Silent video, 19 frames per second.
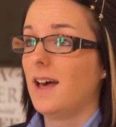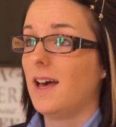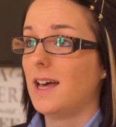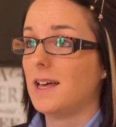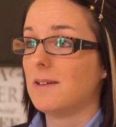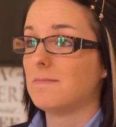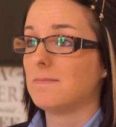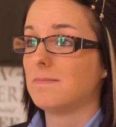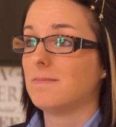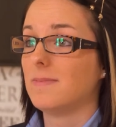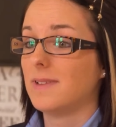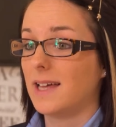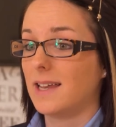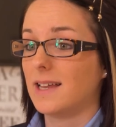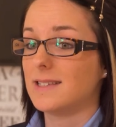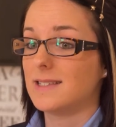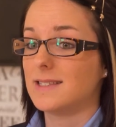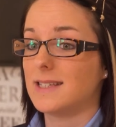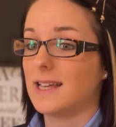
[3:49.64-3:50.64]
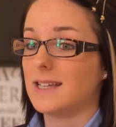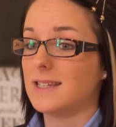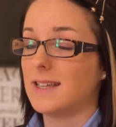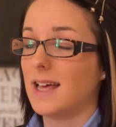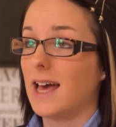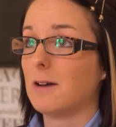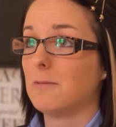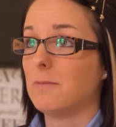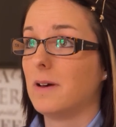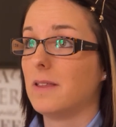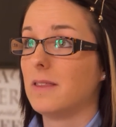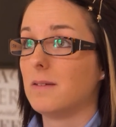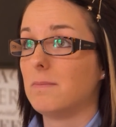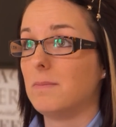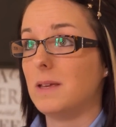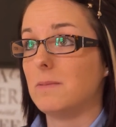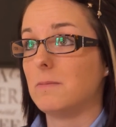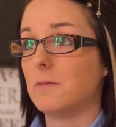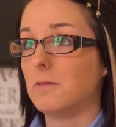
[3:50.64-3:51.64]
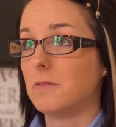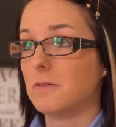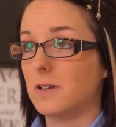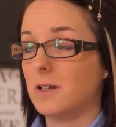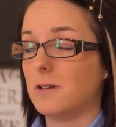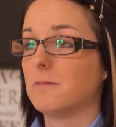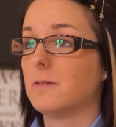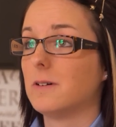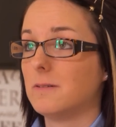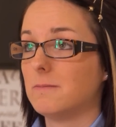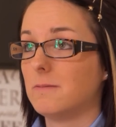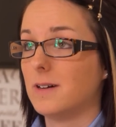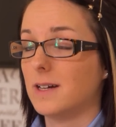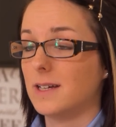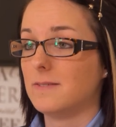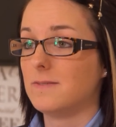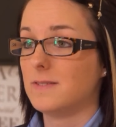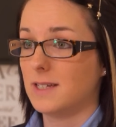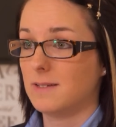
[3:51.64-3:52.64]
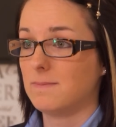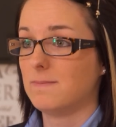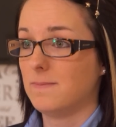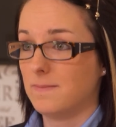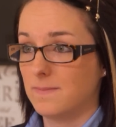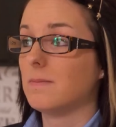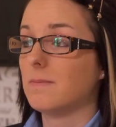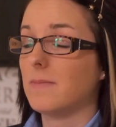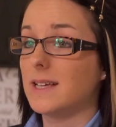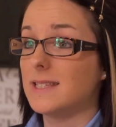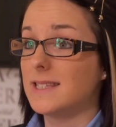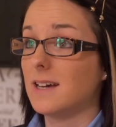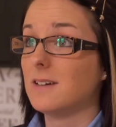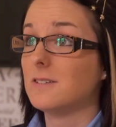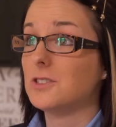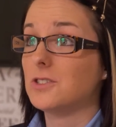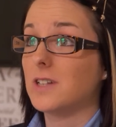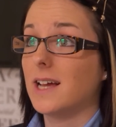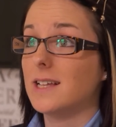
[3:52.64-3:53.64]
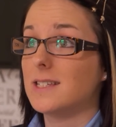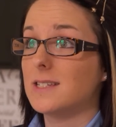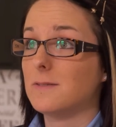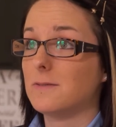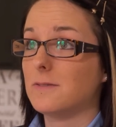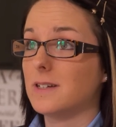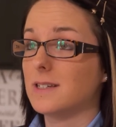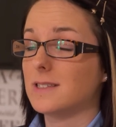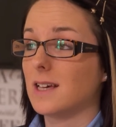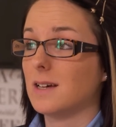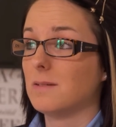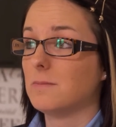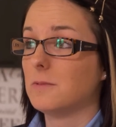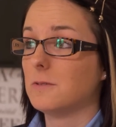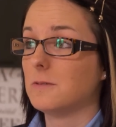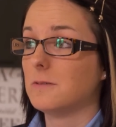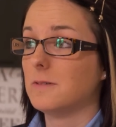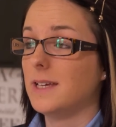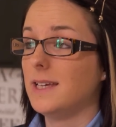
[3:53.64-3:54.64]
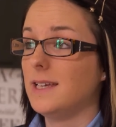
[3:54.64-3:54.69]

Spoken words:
and as I said, help other people through what I've done. My sales director, for example,